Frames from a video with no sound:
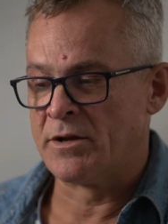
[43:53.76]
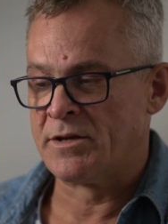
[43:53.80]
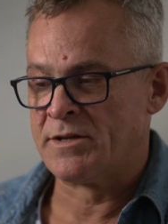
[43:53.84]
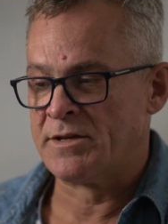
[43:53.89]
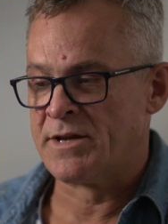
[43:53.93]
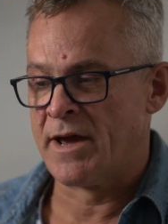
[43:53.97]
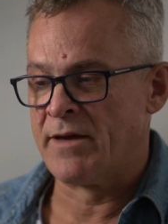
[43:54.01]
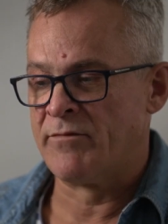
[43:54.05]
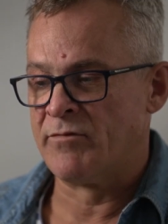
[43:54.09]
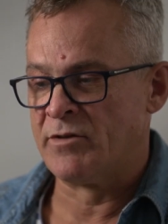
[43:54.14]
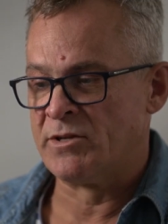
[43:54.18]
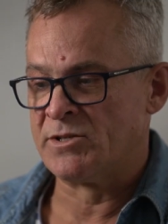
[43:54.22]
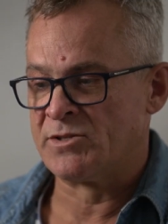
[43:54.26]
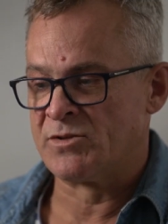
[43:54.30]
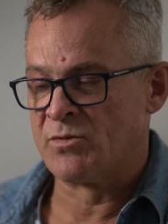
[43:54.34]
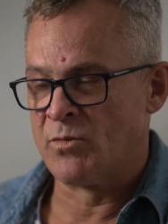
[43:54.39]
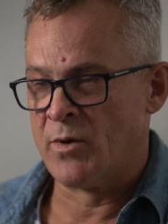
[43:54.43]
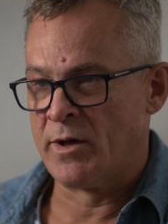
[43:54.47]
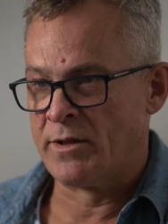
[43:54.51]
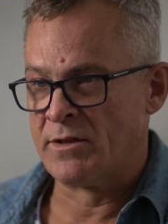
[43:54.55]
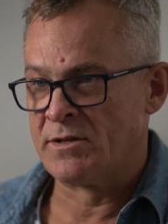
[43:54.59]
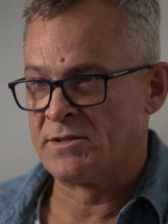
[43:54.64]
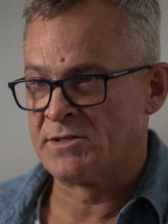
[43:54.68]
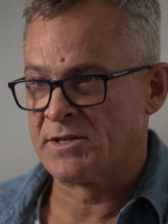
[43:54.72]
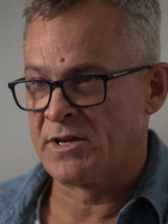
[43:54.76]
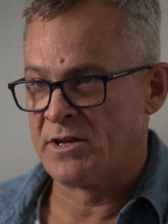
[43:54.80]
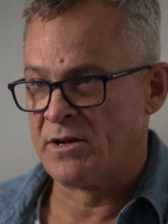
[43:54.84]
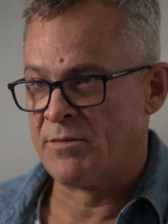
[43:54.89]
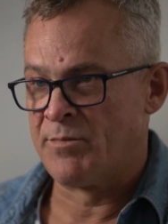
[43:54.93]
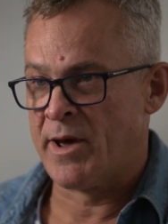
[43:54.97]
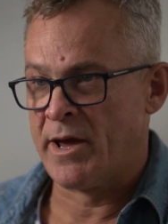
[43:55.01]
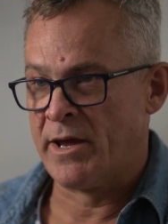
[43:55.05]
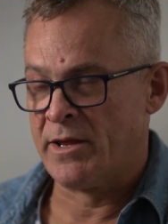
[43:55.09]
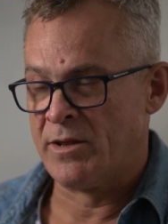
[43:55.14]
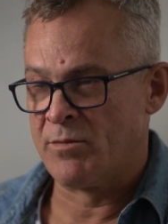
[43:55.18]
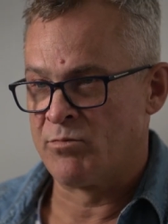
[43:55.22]
David is the one that's going to
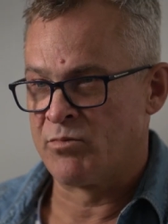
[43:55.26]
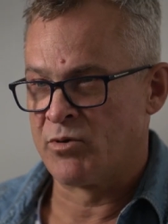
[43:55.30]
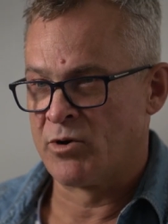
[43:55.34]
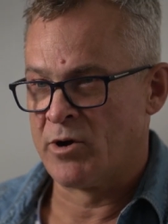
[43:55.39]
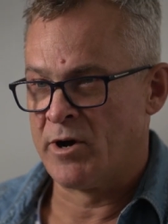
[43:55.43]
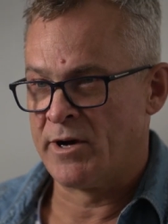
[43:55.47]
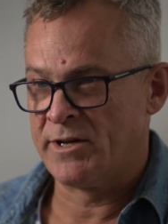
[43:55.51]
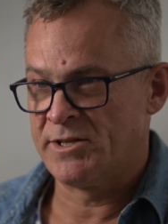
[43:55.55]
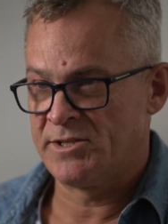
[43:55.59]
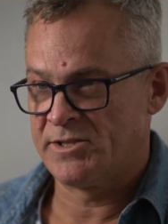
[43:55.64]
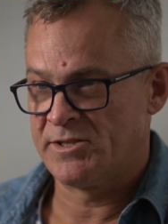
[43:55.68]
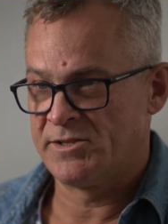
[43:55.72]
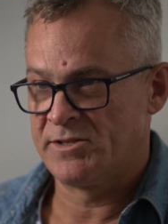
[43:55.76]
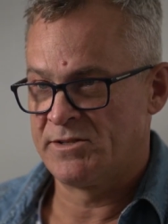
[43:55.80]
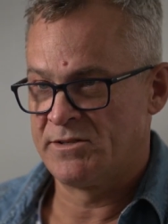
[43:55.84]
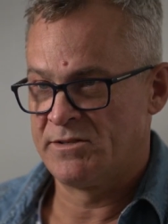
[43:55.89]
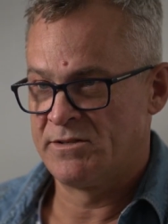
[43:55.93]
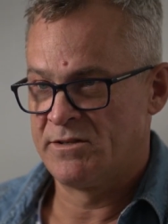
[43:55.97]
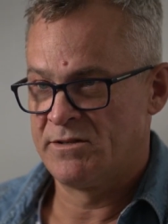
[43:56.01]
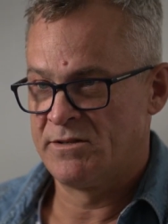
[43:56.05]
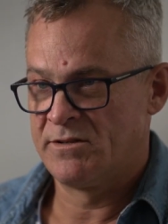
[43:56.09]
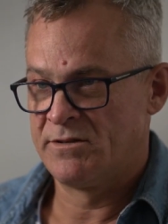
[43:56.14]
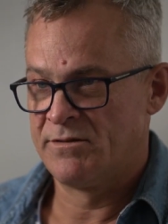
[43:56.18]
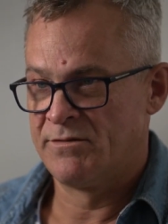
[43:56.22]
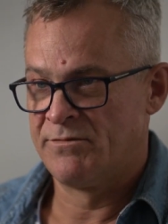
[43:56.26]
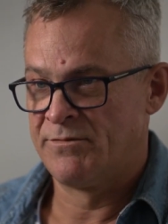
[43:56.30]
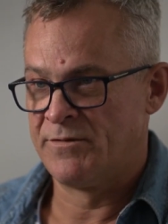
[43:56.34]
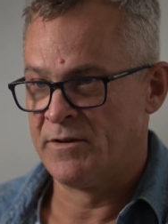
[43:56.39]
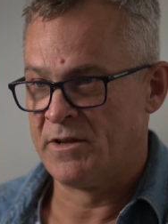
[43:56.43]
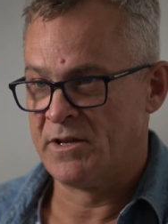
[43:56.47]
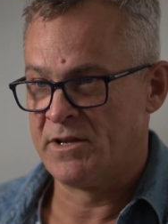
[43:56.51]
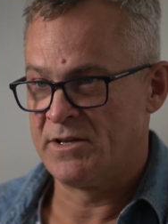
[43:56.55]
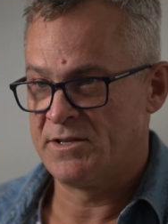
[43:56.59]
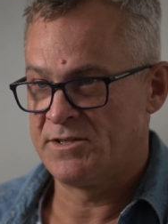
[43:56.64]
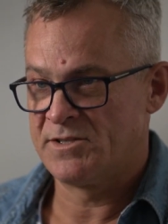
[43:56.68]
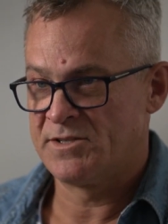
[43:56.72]
pay the price for
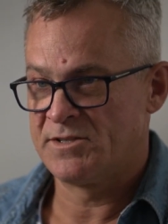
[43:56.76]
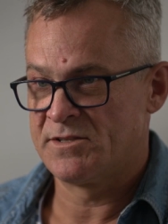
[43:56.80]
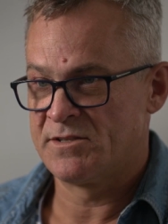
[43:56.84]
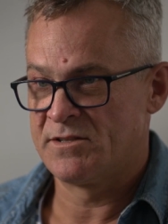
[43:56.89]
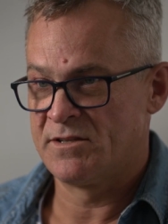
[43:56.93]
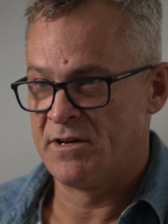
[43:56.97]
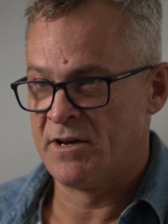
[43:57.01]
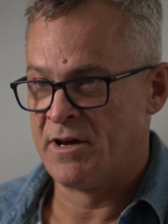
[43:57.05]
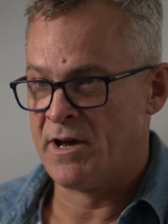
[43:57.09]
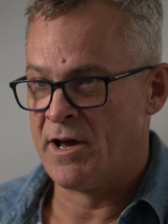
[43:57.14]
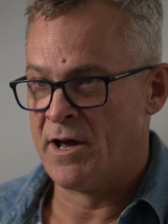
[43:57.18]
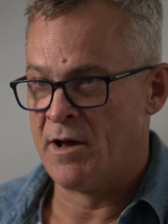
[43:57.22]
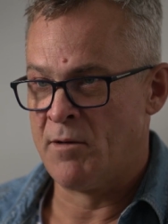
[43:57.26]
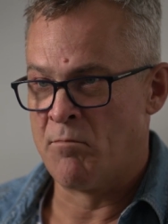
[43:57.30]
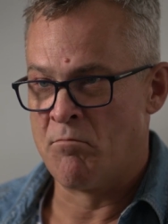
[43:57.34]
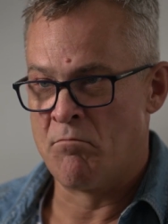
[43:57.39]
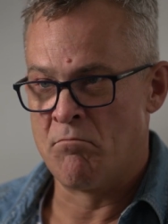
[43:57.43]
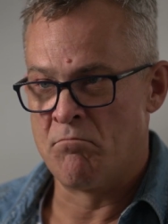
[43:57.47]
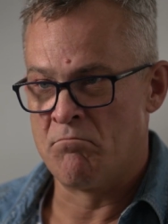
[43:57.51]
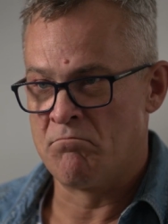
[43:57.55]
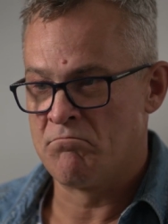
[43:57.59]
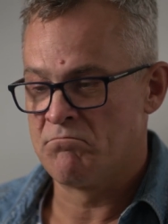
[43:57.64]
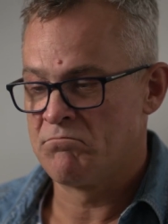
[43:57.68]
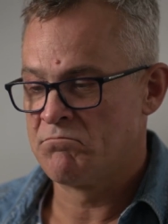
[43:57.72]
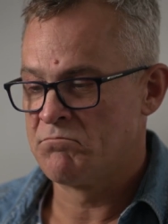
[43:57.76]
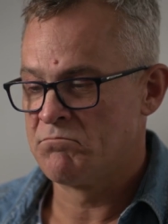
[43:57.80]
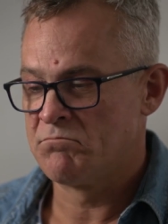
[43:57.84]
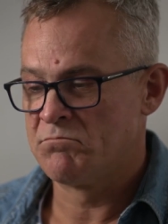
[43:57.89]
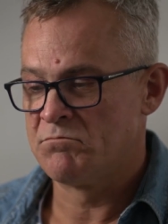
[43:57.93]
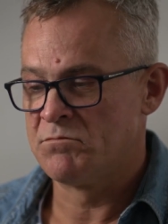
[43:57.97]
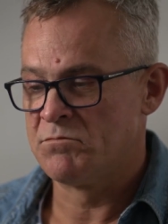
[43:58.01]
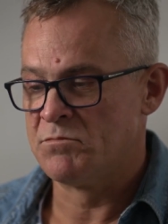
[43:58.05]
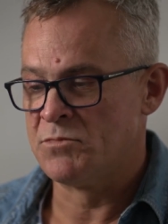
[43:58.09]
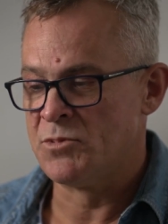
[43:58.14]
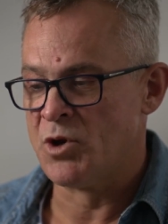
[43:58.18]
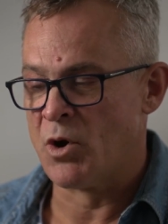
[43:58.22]
this,
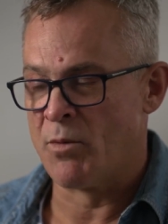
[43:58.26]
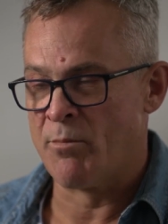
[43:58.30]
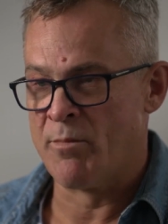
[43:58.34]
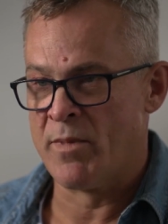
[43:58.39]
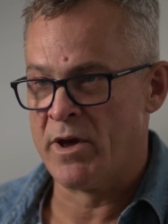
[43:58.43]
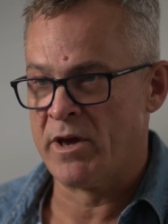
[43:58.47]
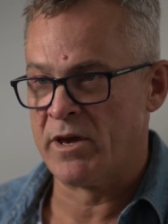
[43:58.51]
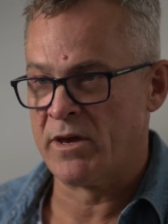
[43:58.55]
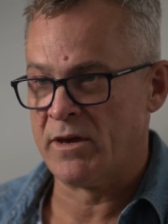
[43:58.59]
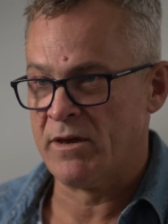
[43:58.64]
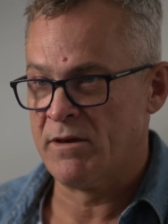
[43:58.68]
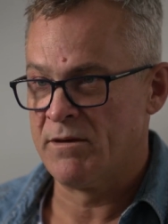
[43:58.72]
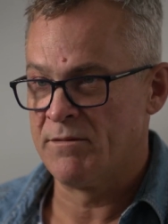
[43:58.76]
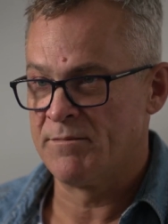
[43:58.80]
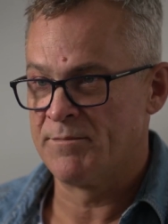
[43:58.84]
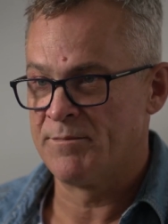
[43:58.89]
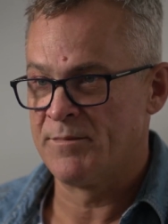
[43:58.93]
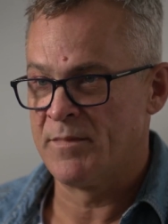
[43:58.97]
not me.